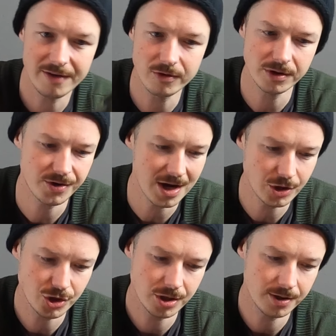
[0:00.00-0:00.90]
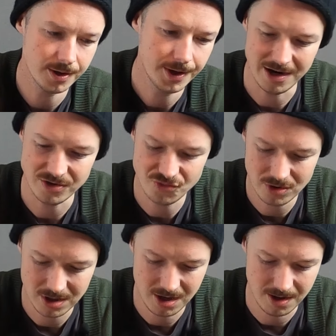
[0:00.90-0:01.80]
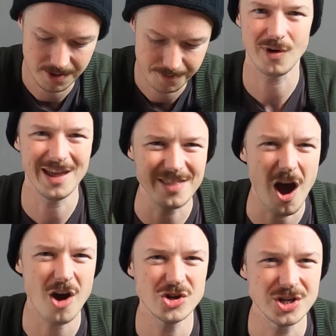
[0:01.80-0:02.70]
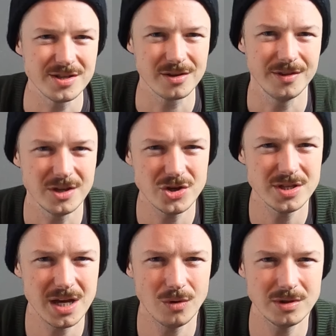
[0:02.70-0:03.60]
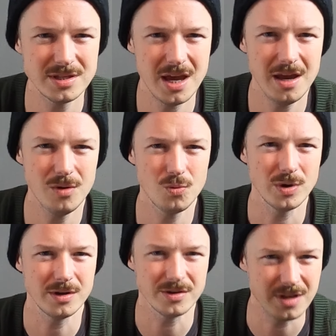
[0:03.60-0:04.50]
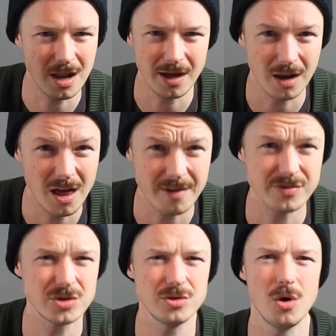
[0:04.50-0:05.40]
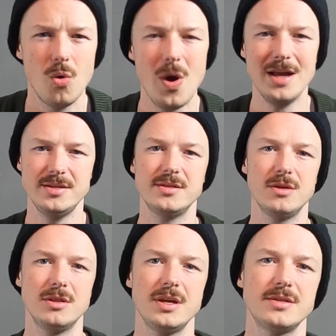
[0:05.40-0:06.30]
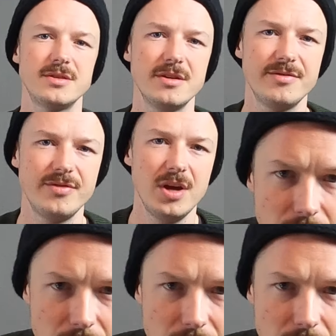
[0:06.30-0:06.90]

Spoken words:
You have good traction, and it's really for like the harshest conditions, I would say, when there's like a lot of snow, ice and all that stuff.